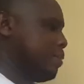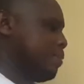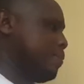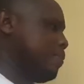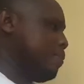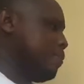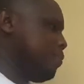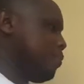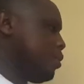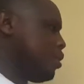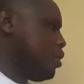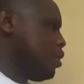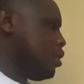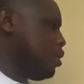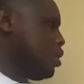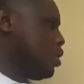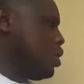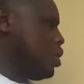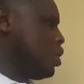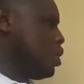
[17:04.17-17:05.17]
them.
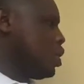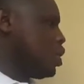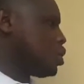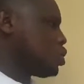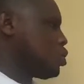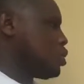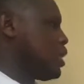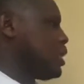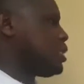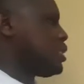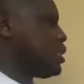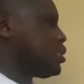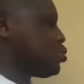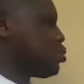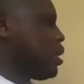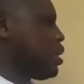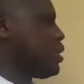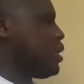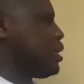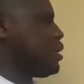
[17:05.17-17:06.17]
So that's
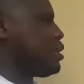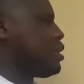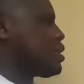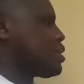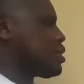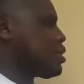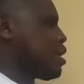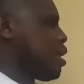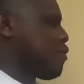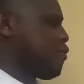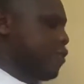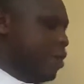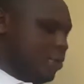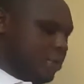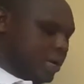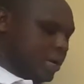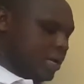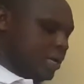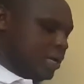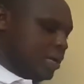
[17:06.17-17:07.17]
where they are
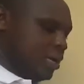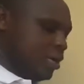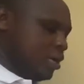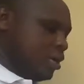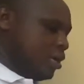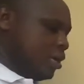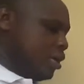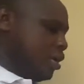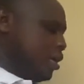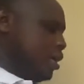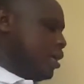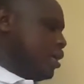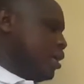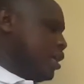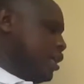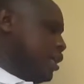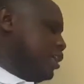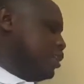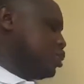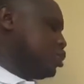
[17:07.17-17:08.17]
found.
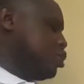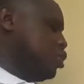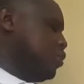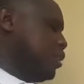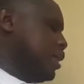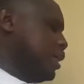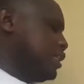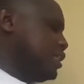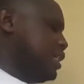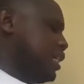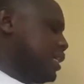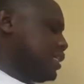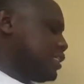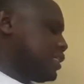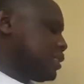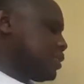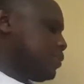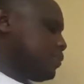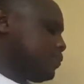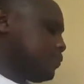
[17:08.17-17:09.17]
And so we can
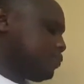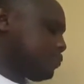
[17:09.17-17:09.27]
just